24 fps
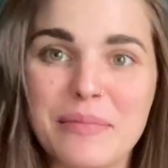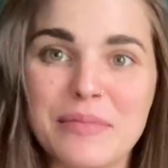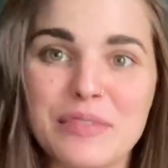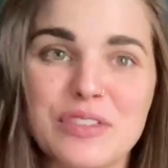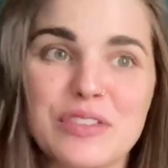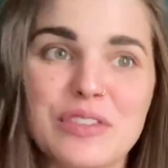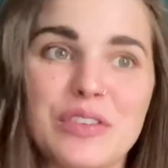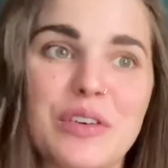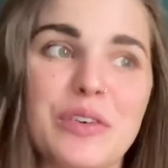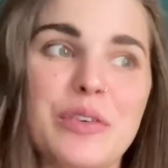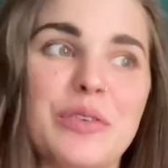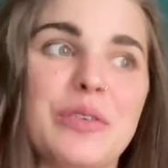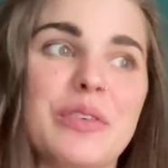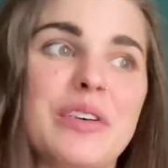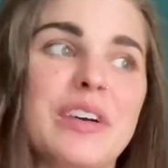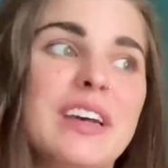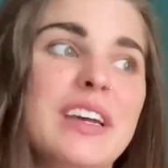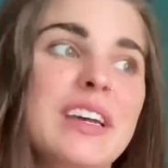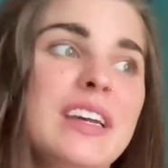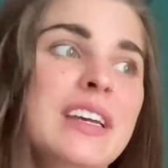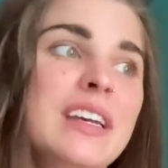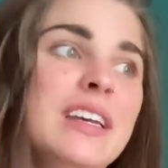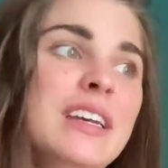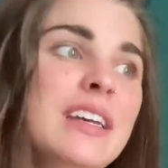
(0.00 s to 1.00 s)
so
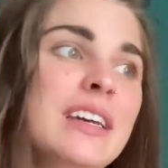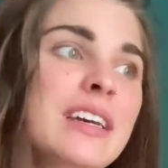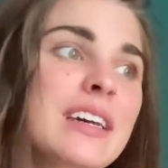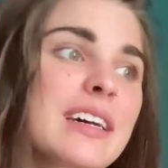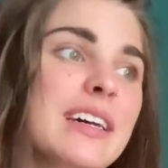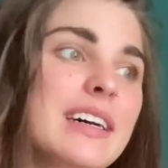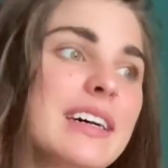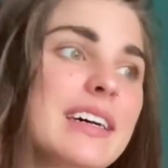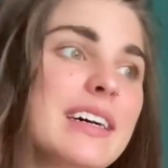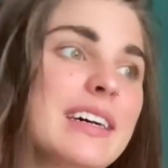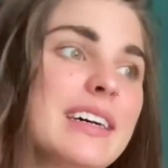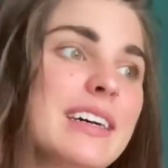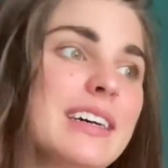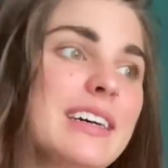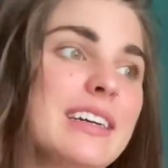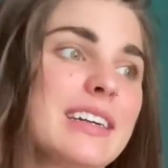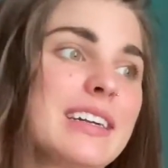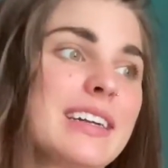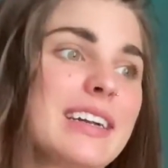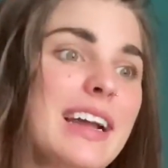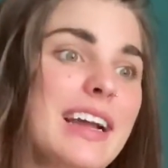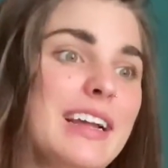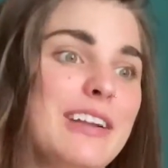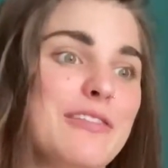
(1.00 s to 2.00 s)

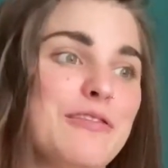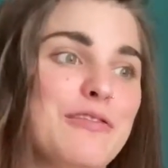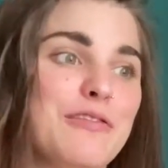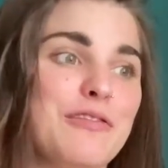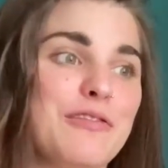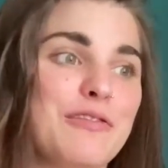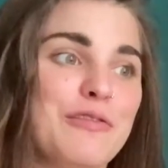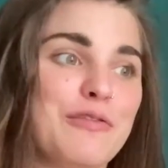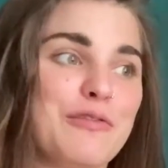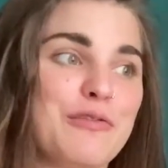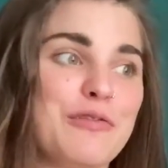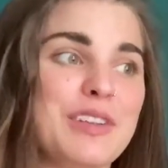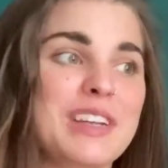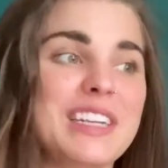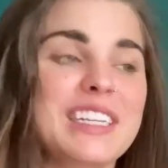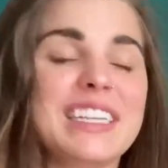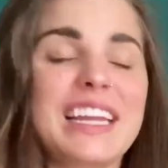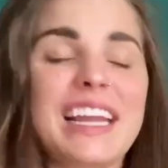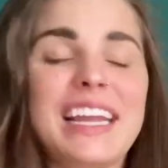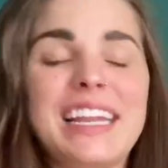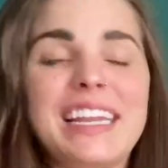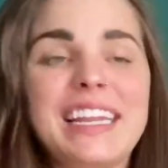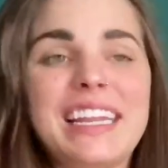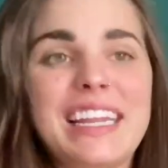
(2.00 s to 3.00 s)
kind of
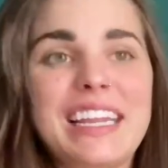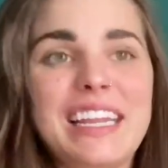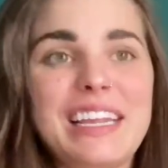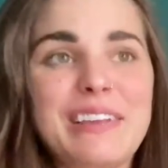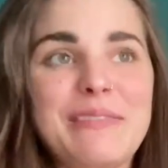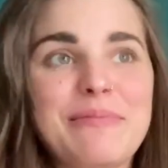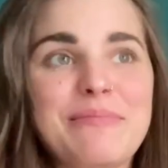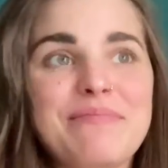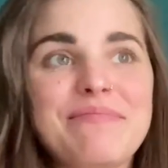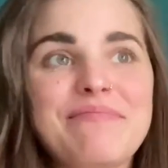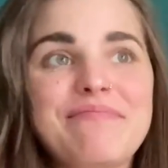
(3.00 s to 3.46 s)
retaining